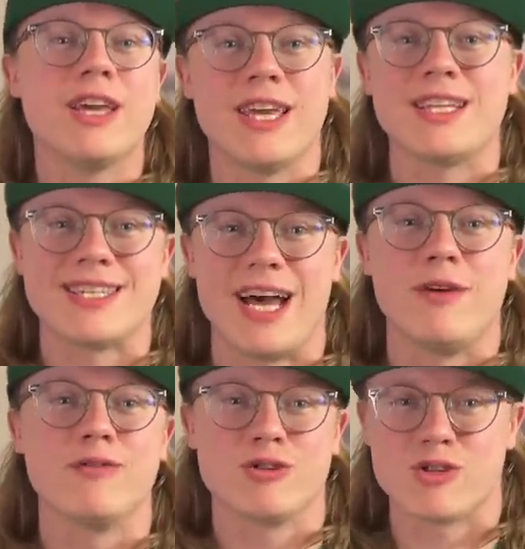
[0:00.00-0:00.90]
get
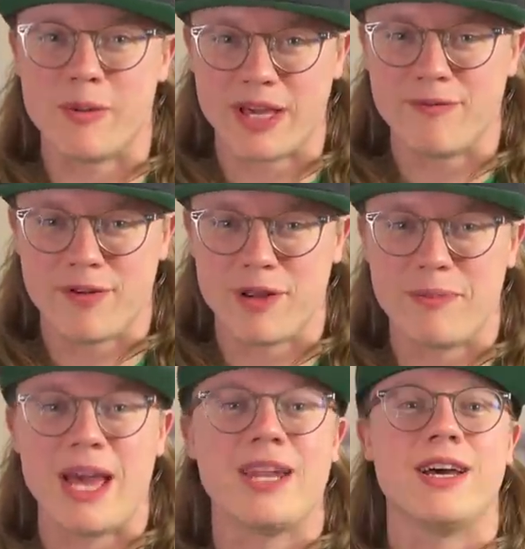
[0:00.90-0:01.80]
salvagers, make infinite
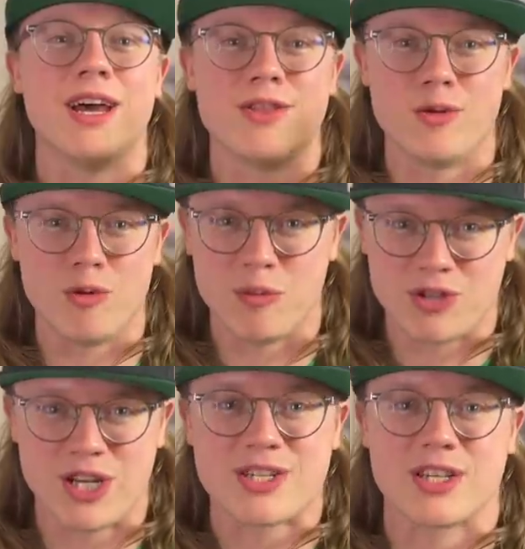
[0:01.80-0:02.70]
mana, and then win with
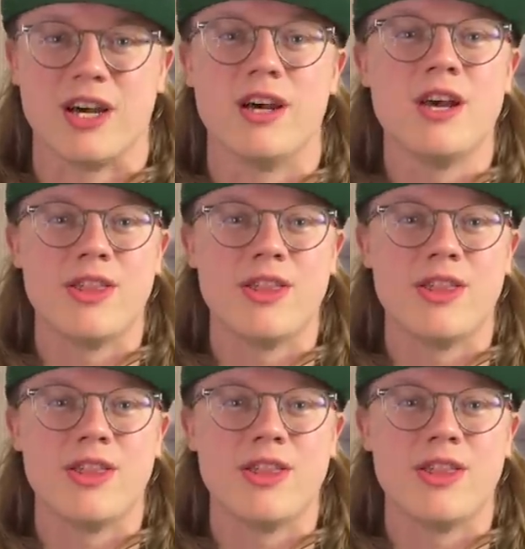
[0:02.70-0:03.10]
Jeska.